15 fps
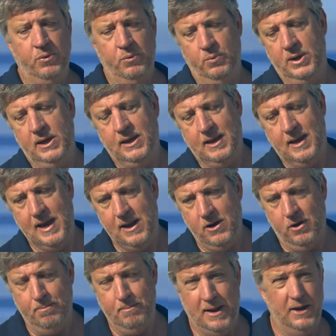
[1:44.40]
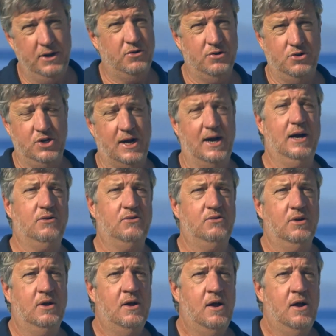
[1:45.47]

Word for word: we cannot manage the sharks.